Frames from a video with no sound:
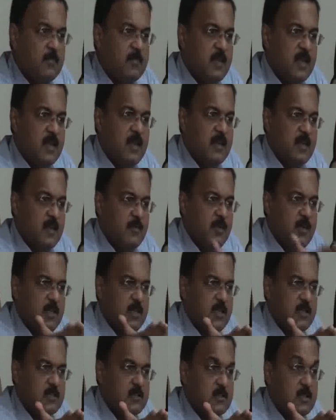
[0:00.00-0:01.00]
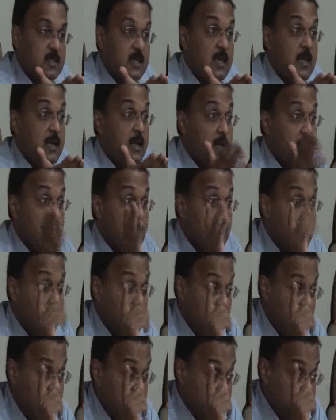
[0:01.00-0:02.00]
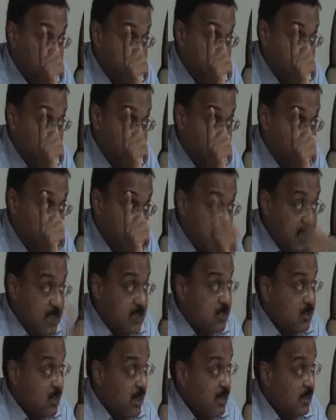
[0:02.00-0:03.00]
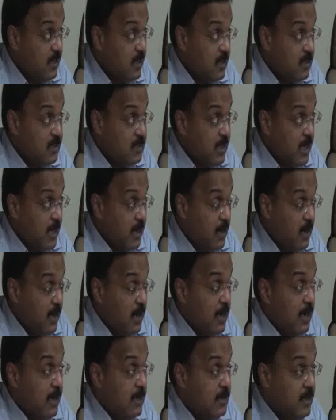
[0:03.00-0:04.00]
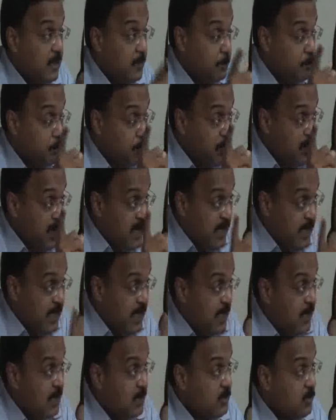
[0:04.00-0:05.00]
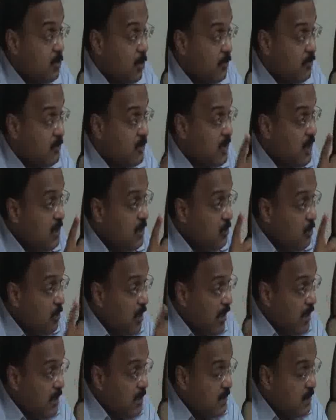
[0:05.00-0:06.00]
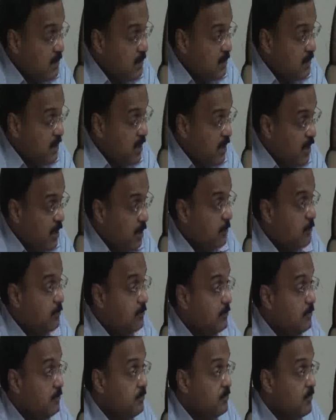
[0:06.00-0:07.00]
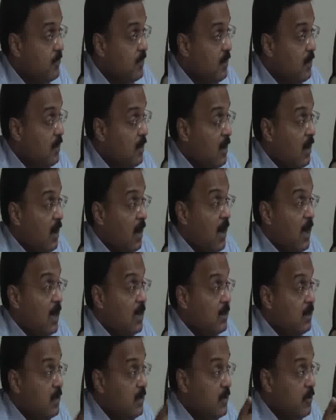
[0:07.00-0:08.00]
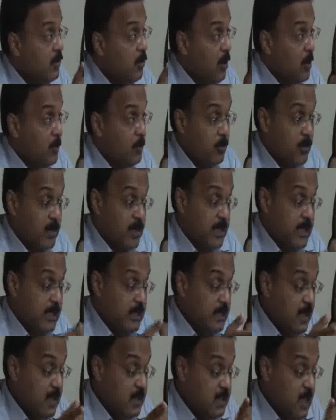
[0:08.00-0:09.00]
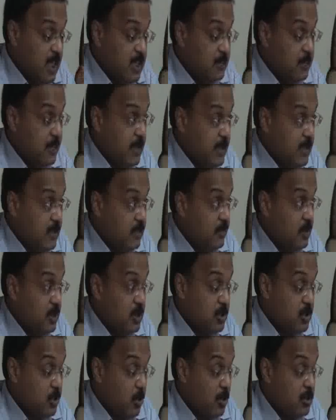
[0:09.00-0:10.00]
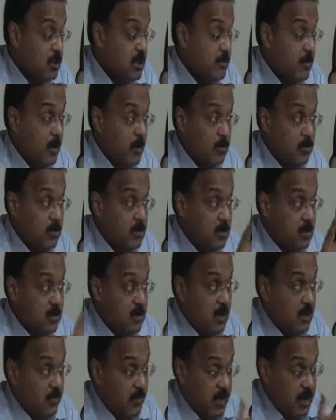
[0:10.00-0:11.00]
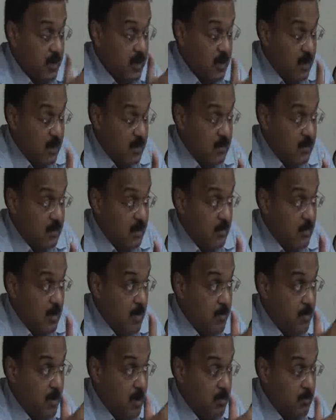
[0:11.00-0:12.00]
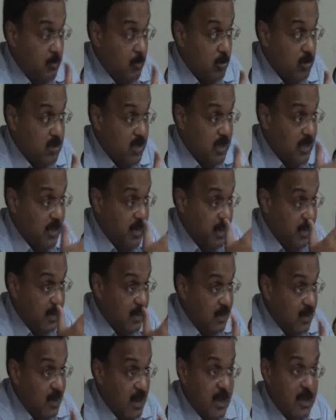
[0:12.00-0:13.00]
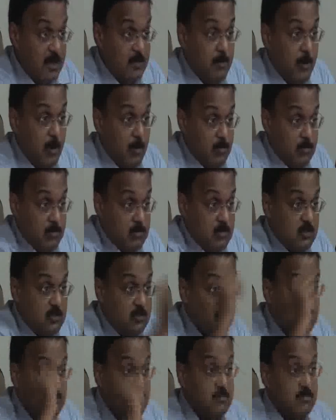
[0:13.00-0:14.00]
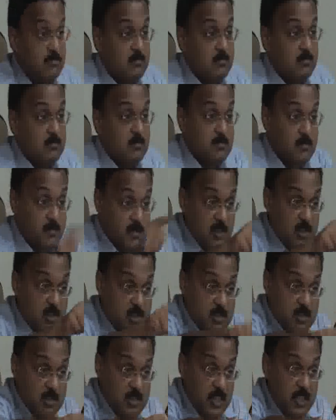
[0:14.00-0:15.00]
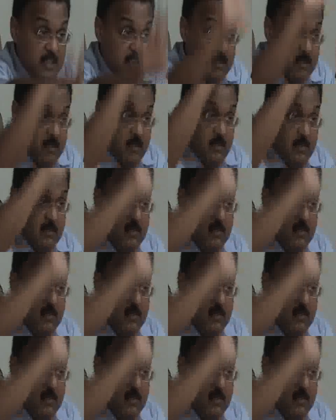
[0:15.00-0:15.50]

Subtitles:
in a given case? And please try and understand, the pleadings of the United Kingdom are incorporated in the judgment which talks about, if I correctly remember, more than 8 lakh pounds, which is stated there.